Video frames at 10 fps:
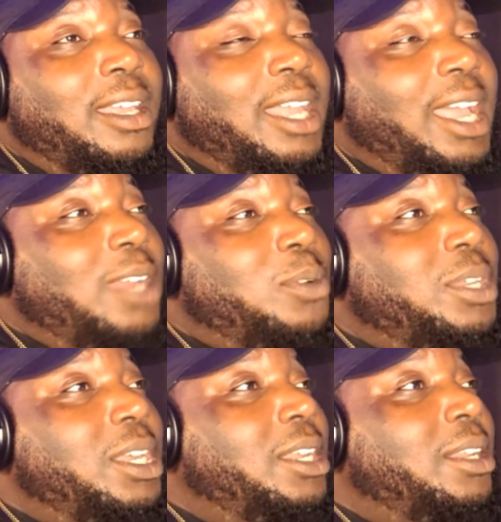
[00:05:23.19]
Like, I don't
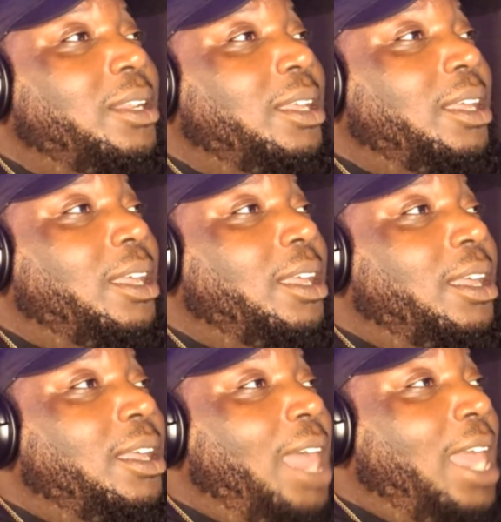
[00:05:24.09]
get it.
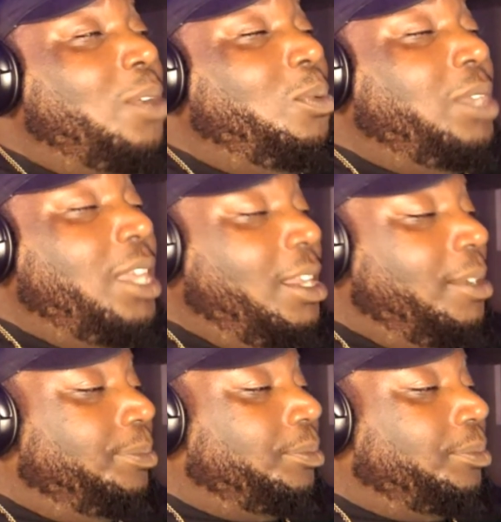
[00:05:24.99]
I don't get it.